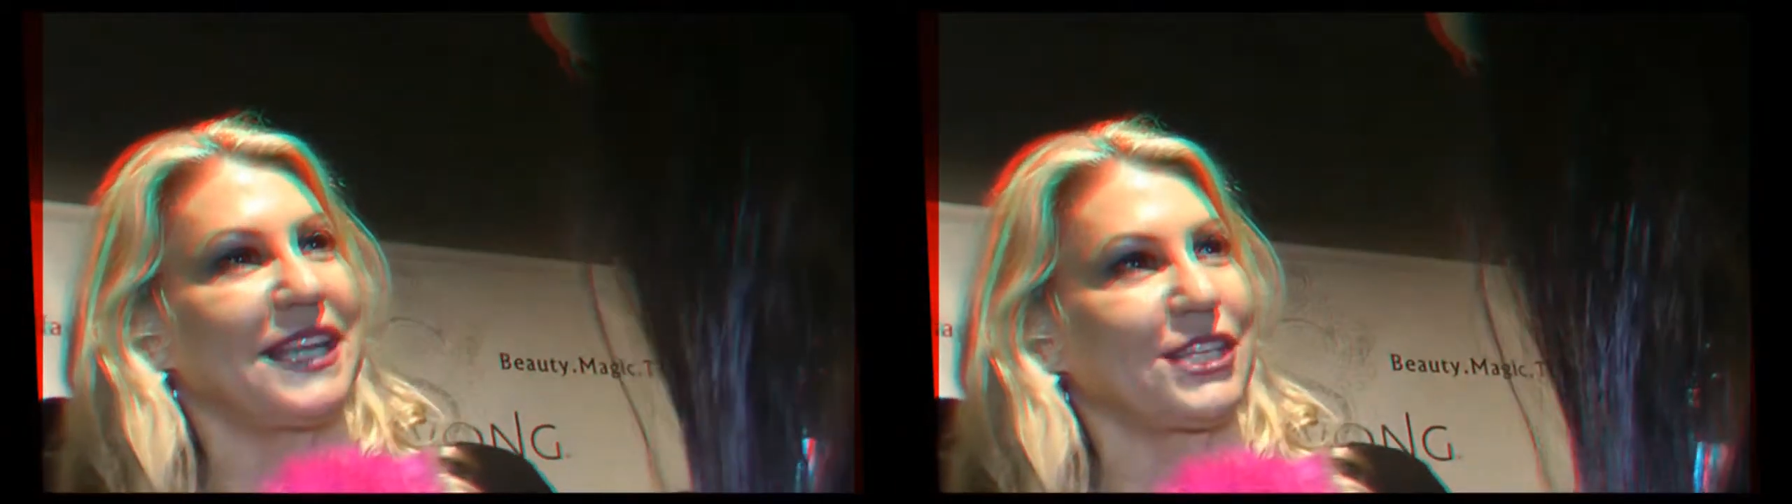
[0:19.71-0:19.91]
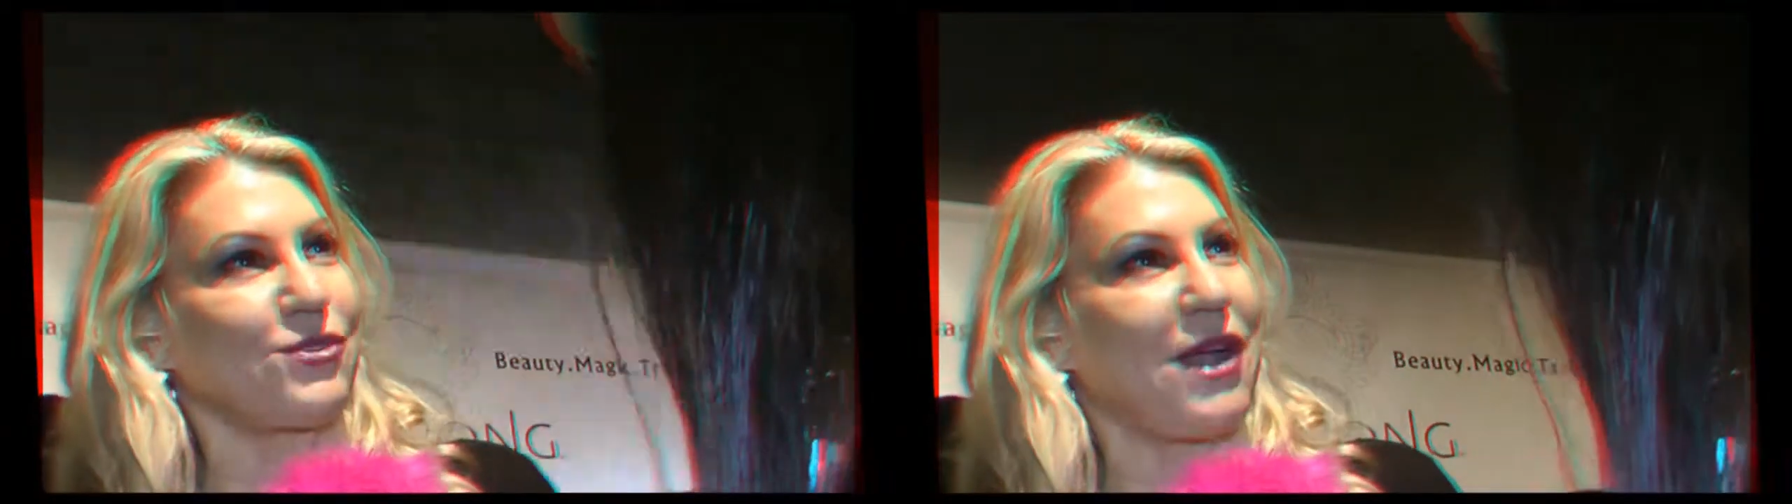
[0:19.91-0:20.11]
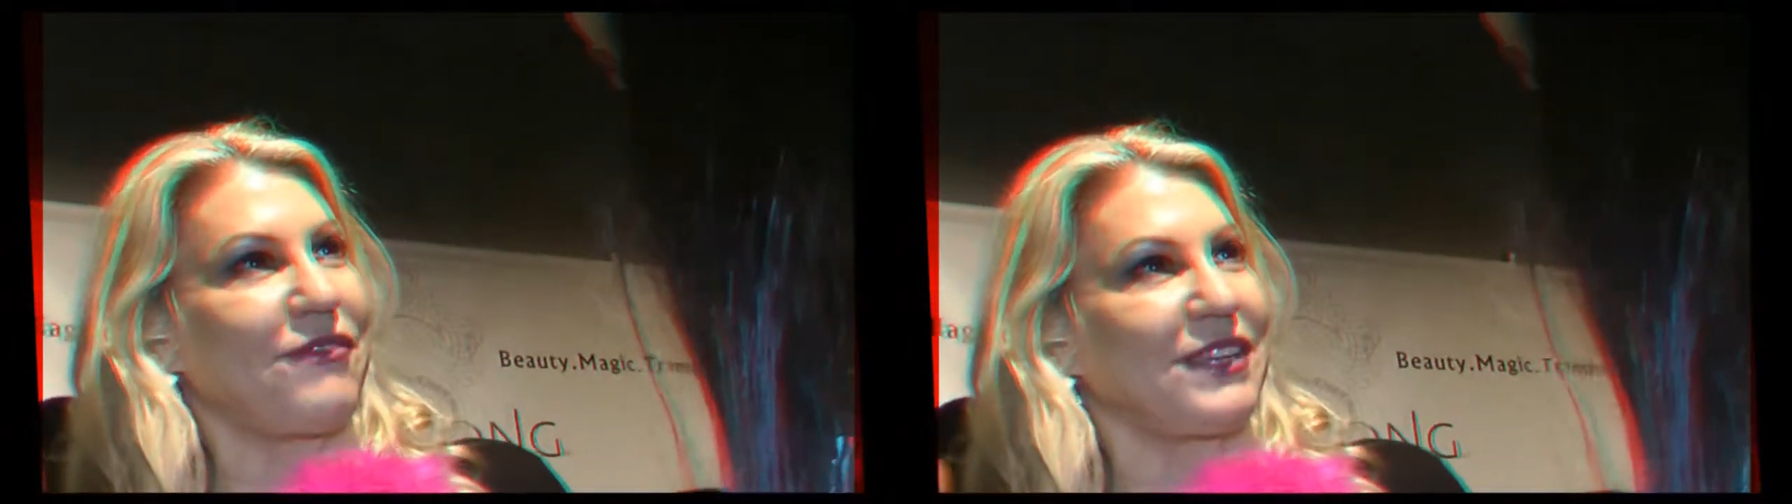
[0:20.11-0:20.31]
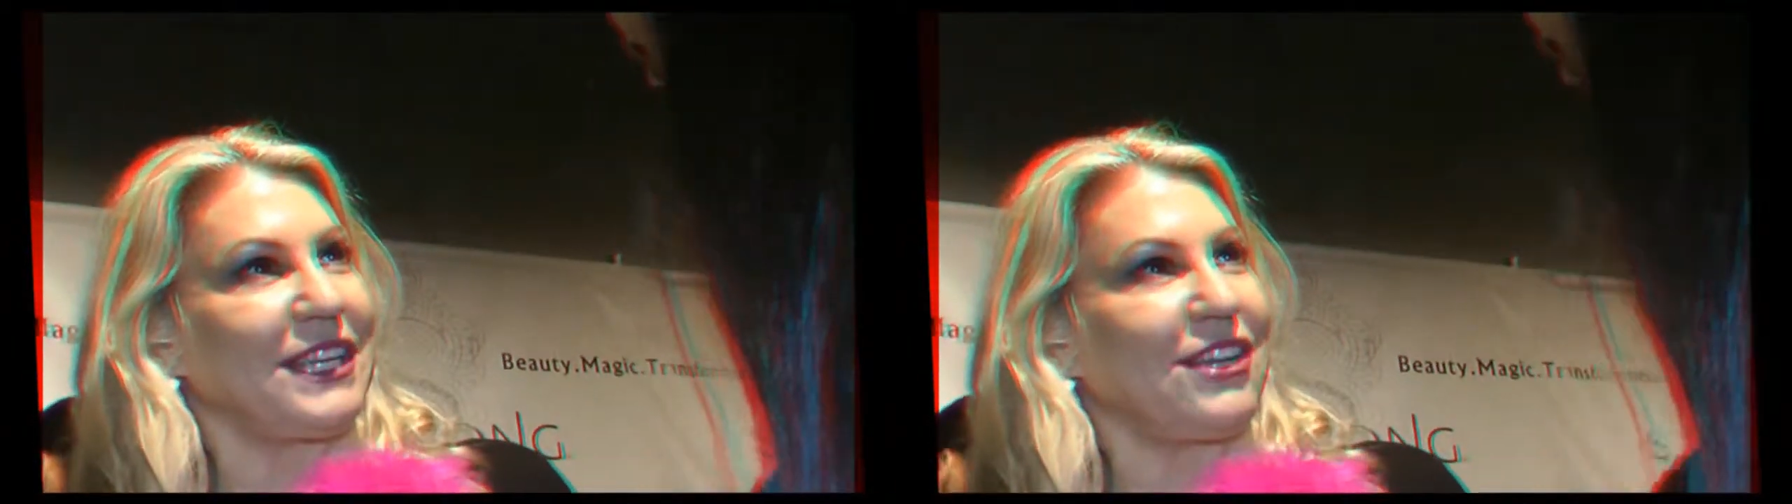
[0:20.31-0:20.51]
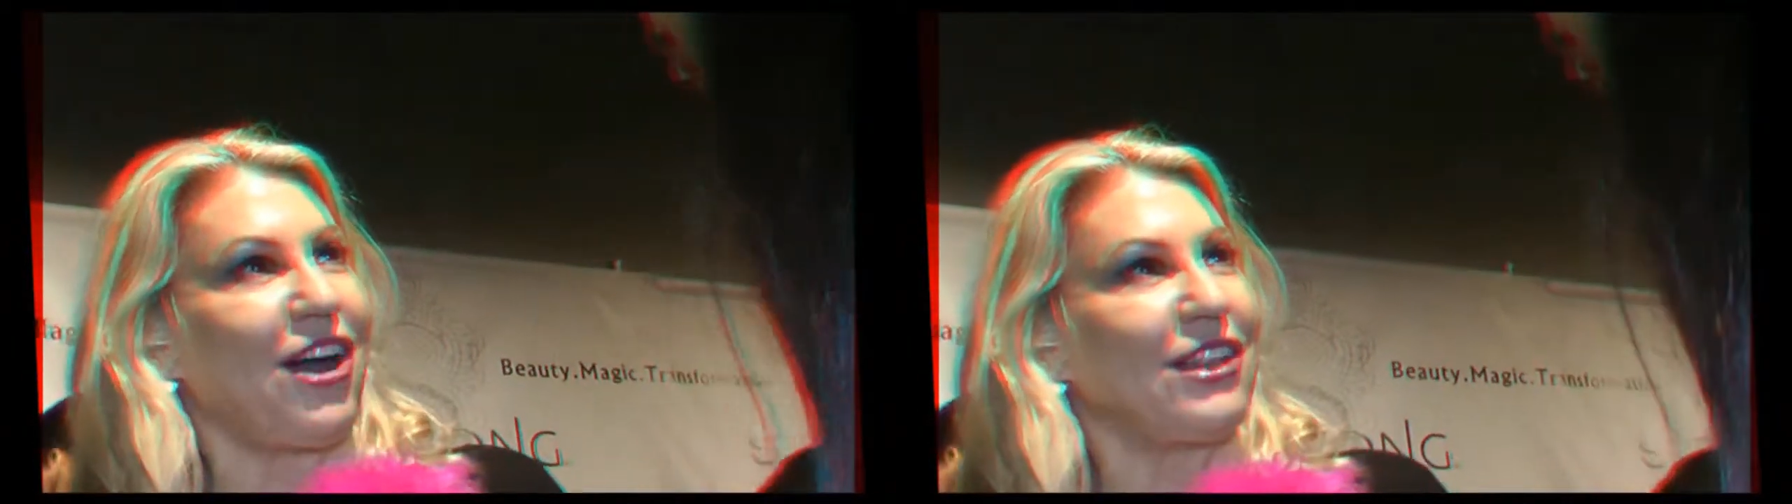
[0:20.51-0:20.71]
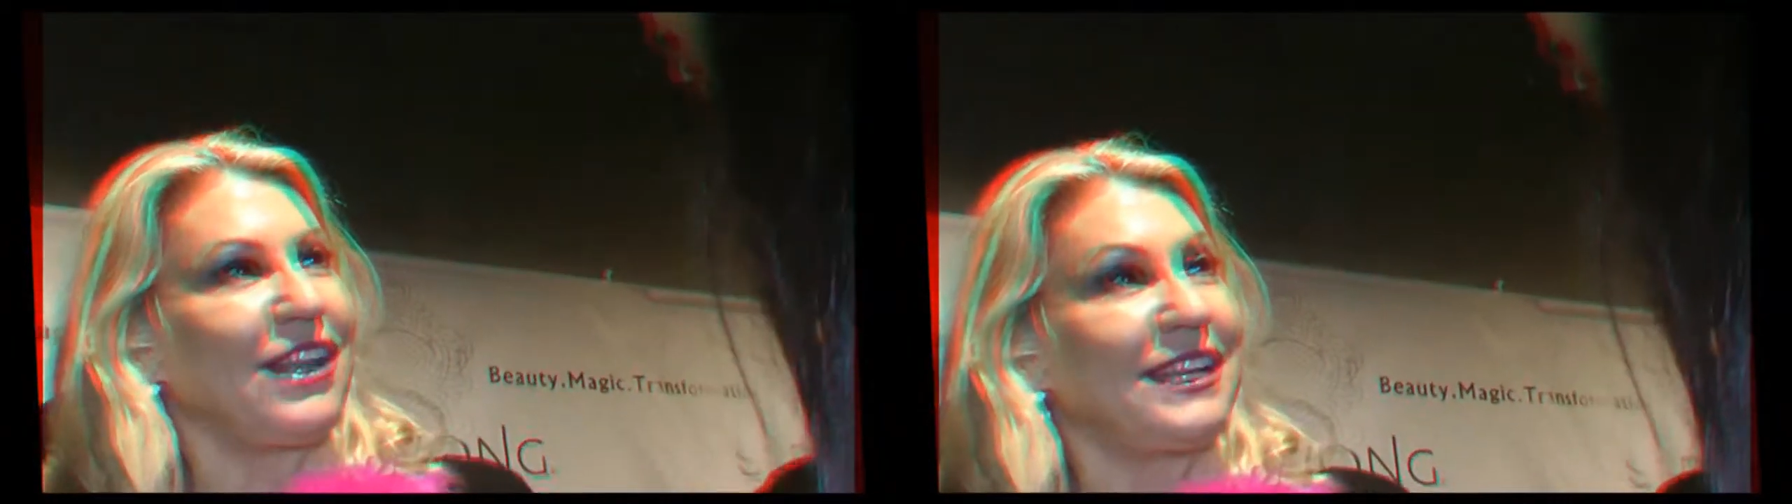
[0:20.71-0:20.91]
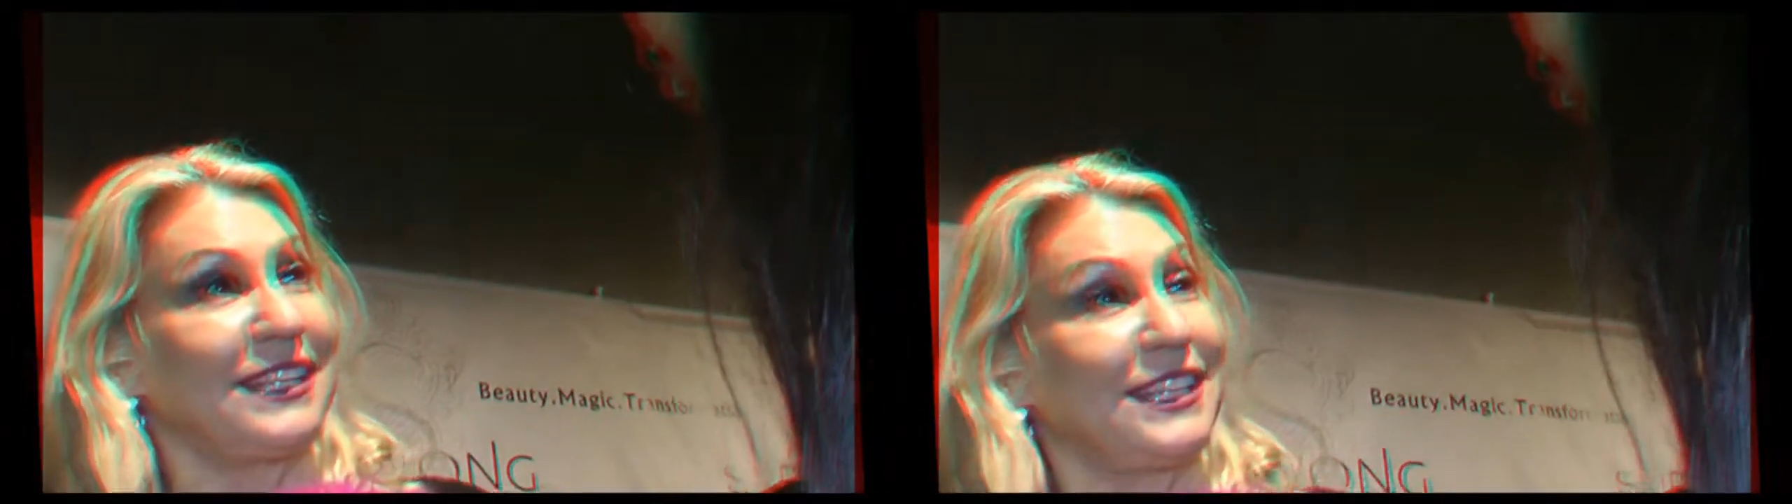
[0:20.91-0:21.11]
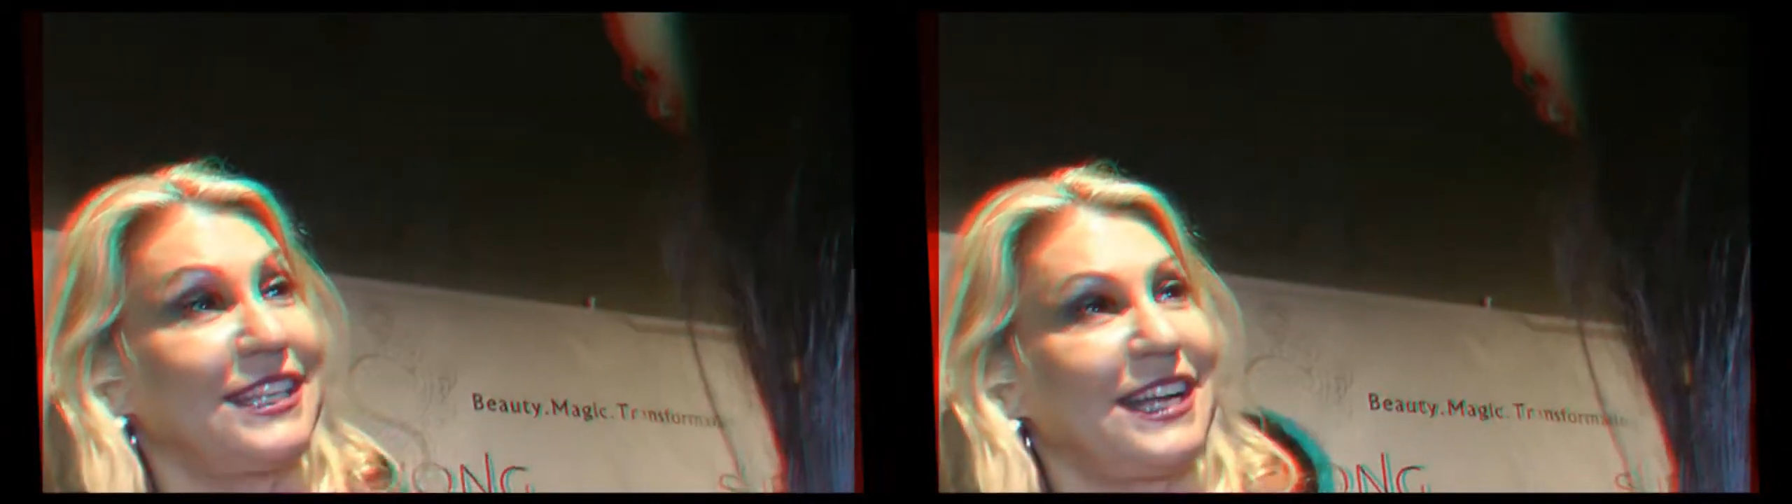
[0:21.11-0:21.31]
sex trafficking hotline in the